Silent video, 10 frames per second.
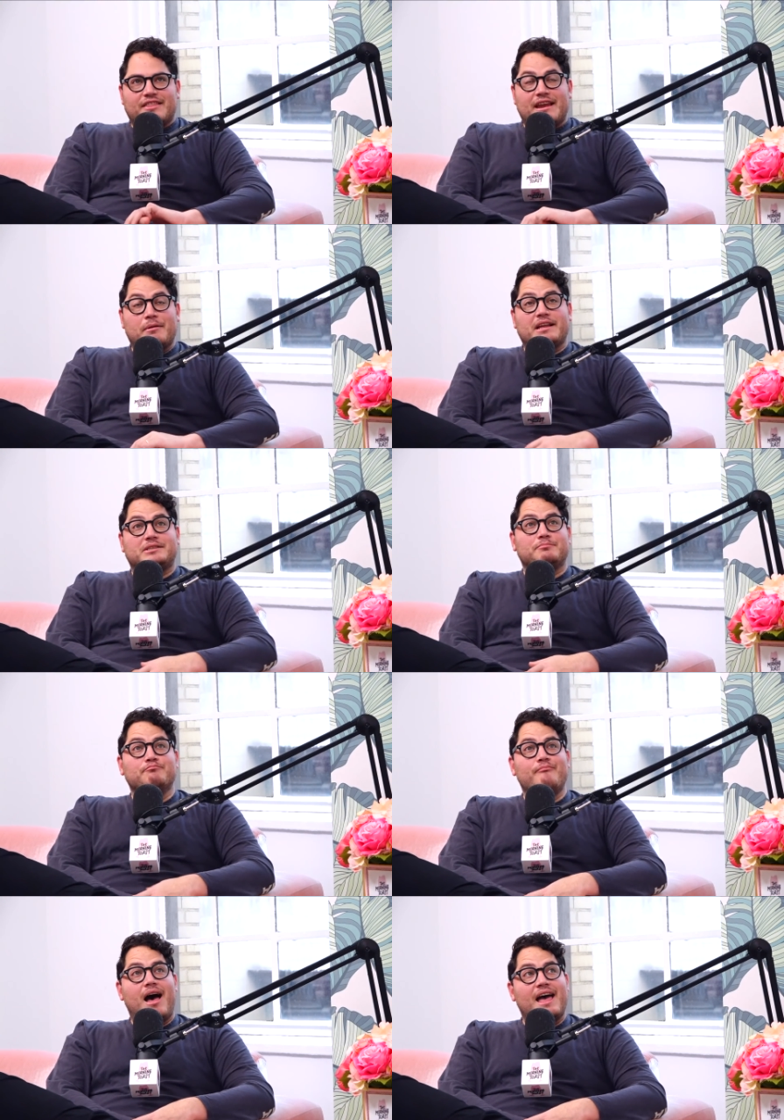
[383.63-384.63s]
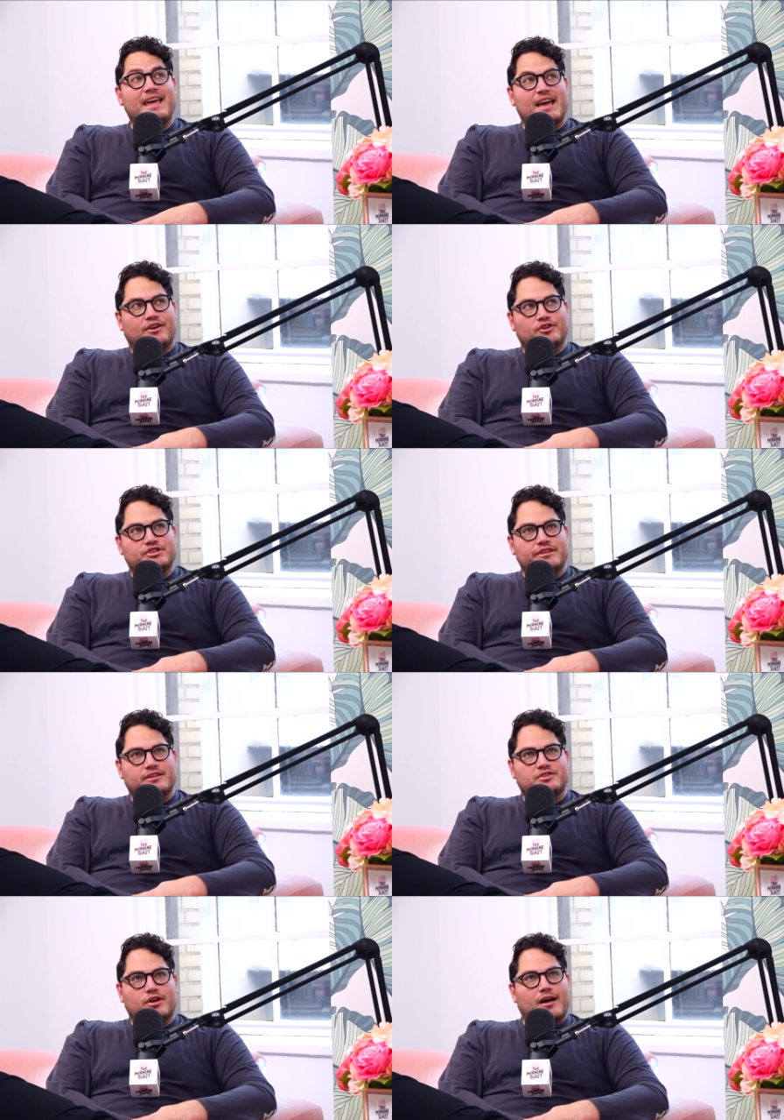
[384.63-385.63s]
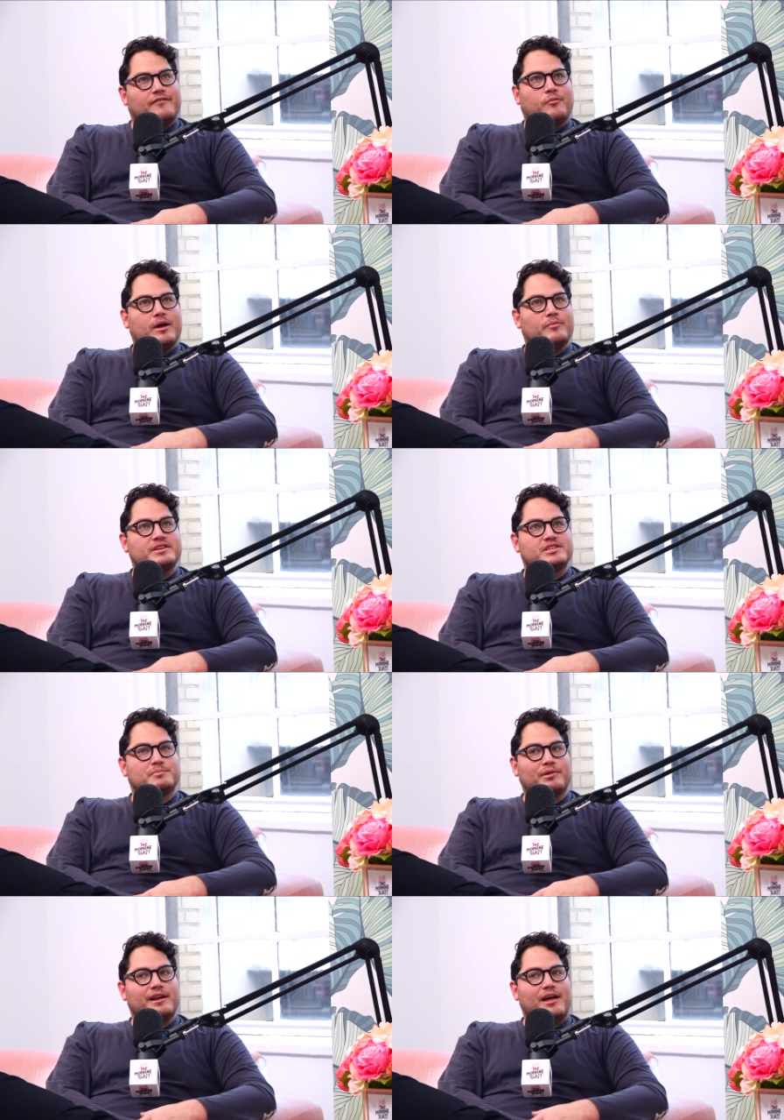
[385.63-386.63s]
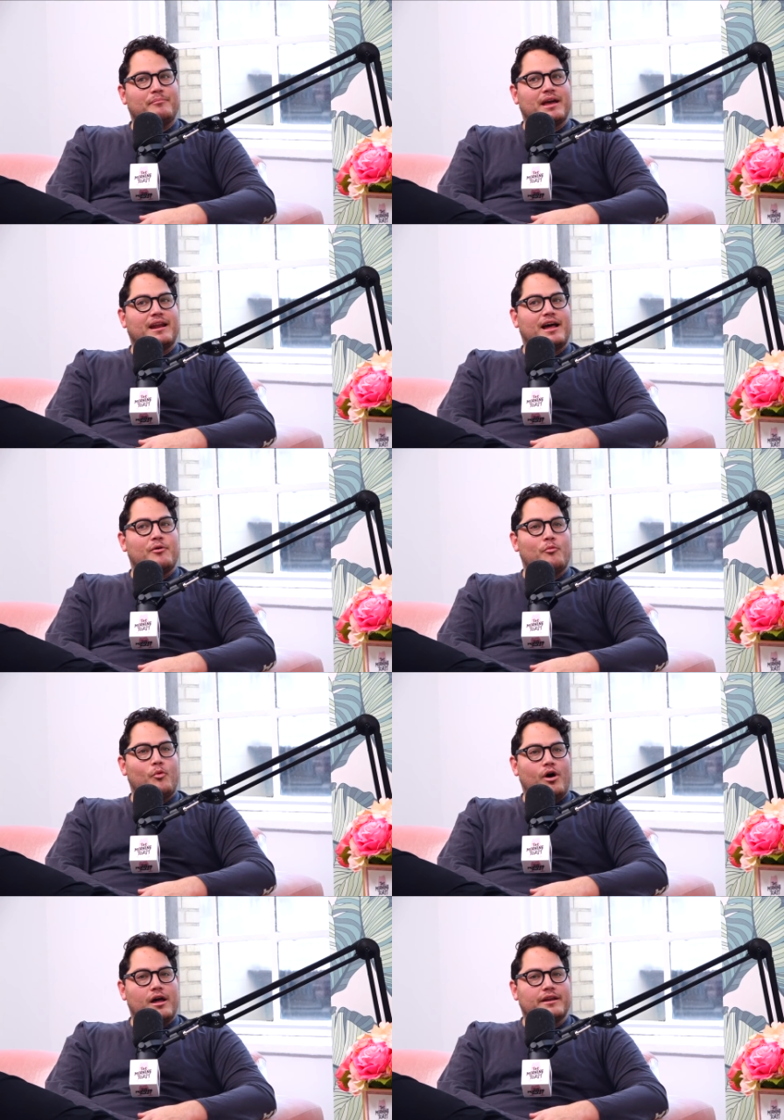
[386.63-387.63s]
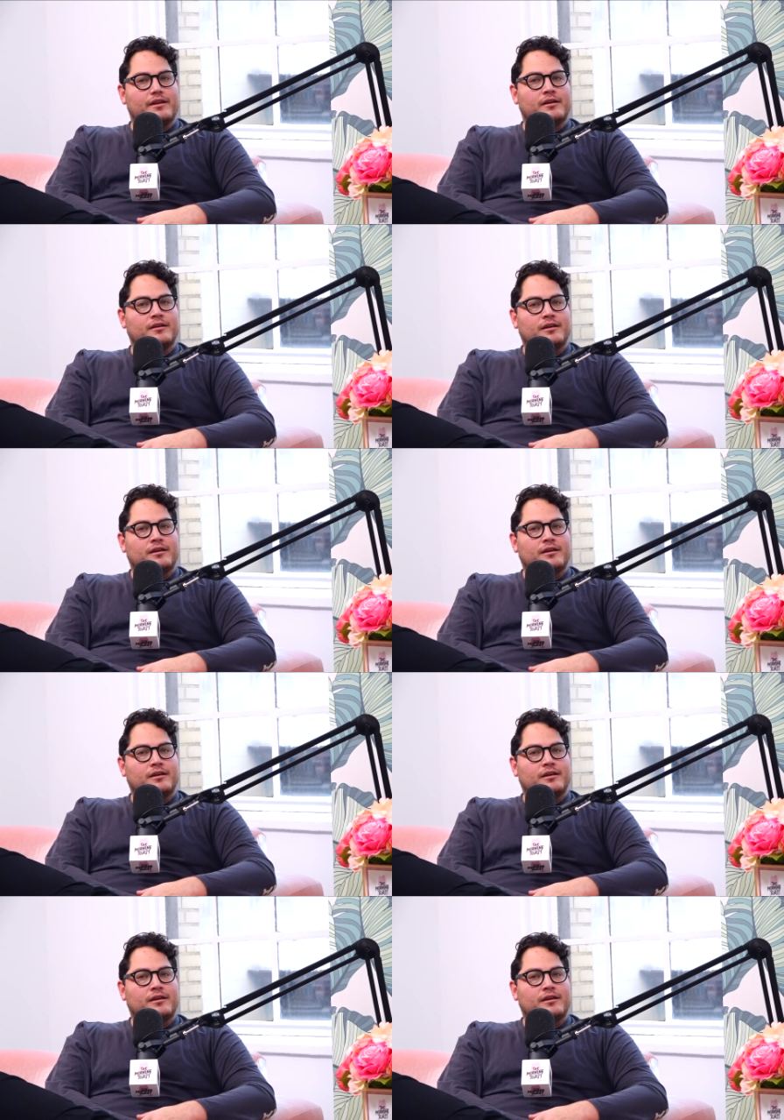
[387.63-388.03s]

that it's my energy that's off when we split up and I won